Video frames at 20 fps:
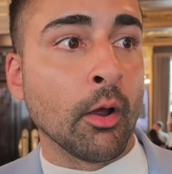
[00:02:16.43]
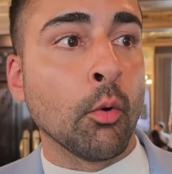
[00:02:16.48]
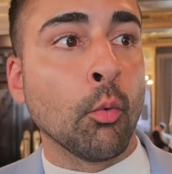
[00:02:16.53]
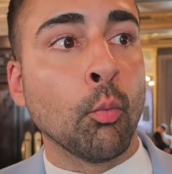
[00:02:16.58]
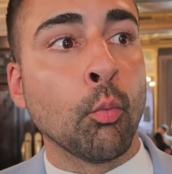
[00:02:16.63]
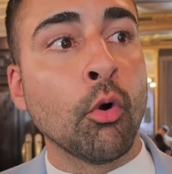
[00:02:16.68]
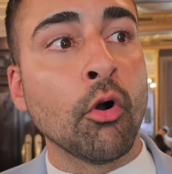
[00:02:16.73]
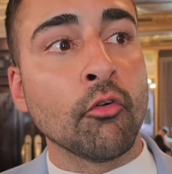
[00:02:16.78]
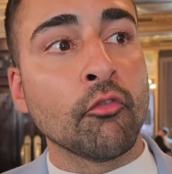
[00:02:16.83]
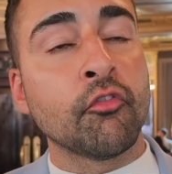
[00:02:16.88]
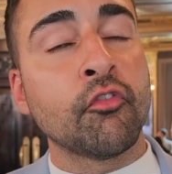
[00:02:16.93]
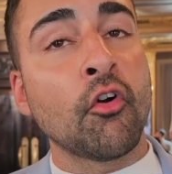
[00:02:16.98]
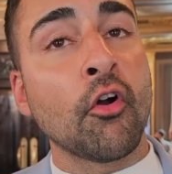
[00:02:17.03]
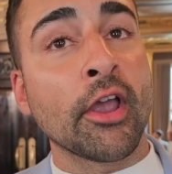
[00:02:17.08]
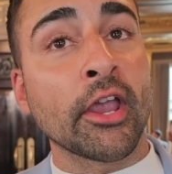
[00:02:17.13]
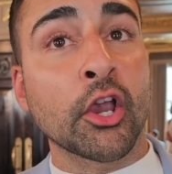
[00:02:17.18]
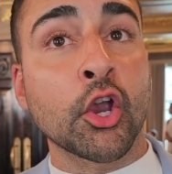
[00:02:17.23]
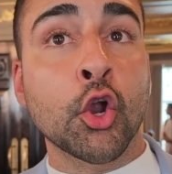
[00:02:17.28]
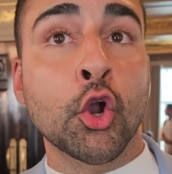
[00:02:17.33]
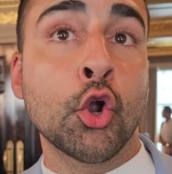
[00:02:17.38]
What fight
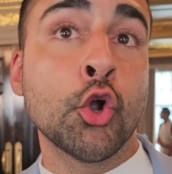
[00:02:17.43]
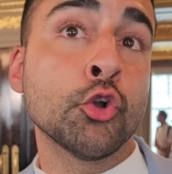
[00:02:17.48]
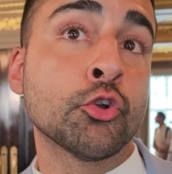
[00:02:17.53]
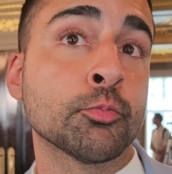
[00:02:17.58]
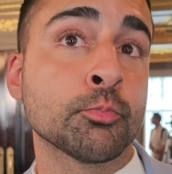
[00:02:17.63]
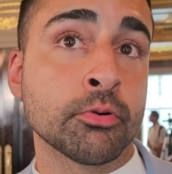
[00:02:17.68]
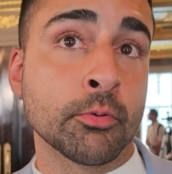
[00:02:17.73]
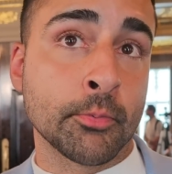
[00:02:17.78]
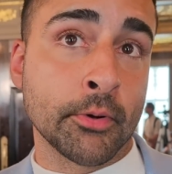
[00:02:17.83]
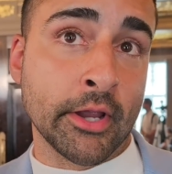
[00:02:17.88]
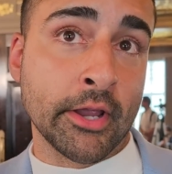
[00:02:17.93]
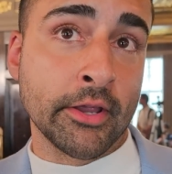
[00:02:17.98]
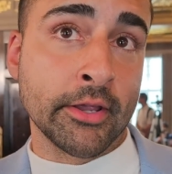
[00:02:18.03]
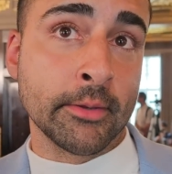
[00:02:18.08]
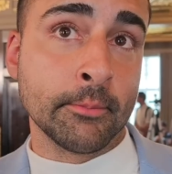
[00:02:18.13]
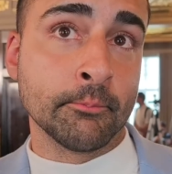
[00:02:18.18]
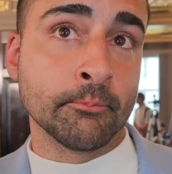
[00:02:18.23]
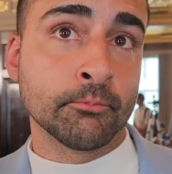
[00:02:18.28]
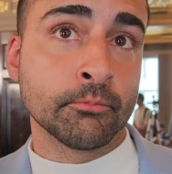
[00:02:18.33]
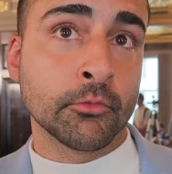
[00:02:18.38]
could prepare
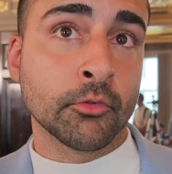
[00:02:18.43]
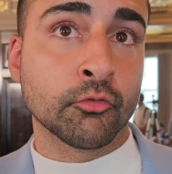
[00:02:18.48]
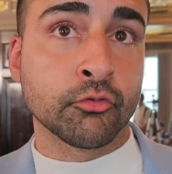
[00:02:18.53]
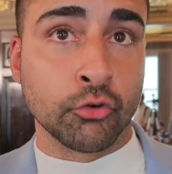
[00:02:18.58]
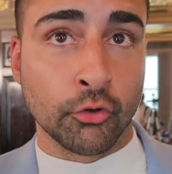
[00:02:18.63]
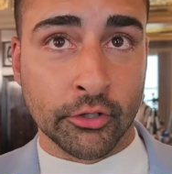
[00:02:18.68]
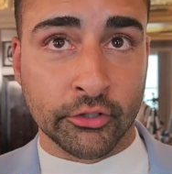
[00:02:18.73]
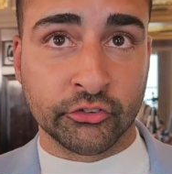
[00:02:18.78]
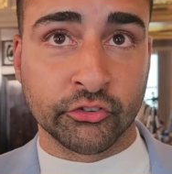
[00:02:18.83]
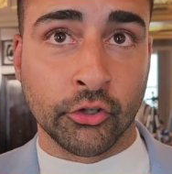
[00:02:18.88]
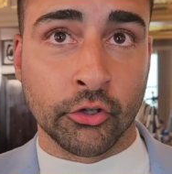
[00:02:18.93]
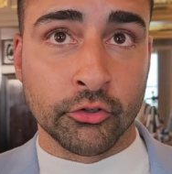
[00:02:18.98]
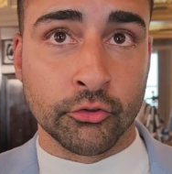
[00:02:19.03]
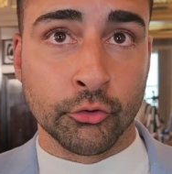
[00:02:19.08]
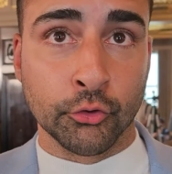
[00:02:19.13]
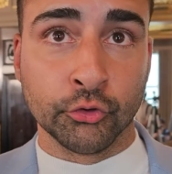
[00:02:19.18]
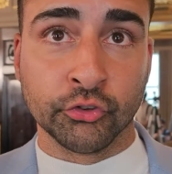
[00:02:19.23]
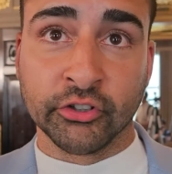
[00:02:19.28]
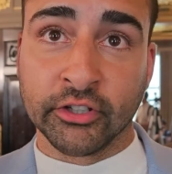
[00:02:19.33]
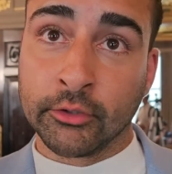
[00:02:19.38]
him for Alexander
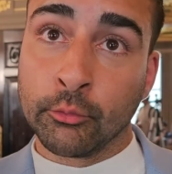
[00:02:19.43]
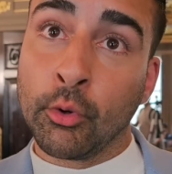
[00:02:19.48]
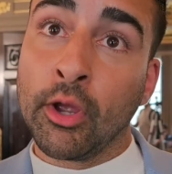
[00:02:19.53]
Usyk?